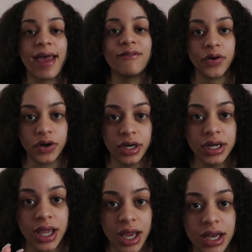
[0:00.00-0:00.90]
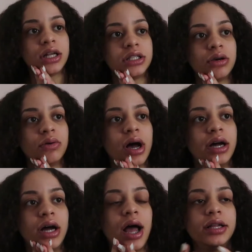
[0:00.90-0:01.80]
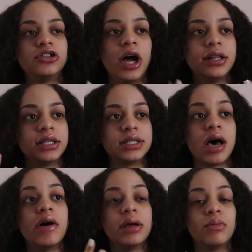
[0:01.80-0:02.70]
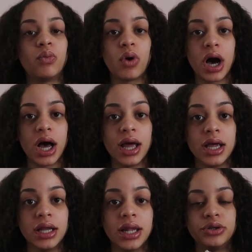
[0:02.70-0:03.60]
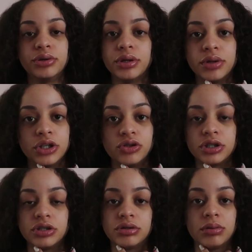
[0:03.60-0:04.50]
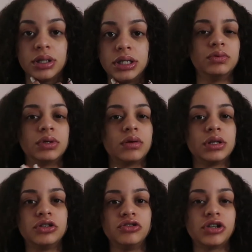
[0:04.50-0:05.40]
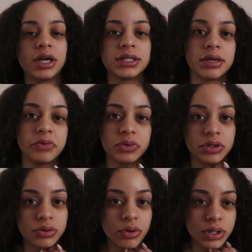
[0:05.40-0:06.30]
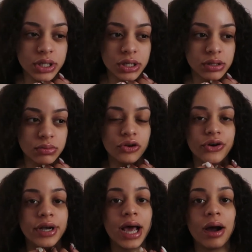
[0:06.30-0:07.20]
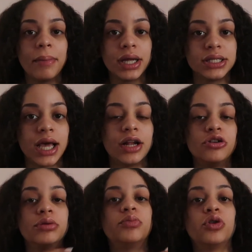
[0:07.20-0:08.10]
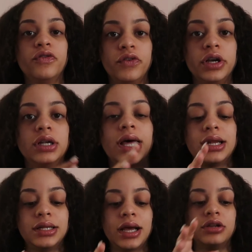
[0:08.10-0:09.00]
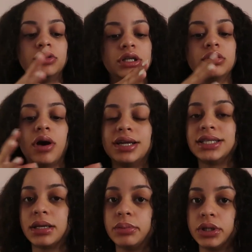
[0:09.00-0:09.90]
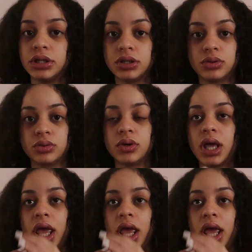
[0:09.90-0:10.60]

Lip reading: ever again. I tried to tell him why. You know that you're controlling. You know that you try to tell me what to do all the time. You're not my dad. You're a boyfriend, not a dad. You didn't know how to separate the two.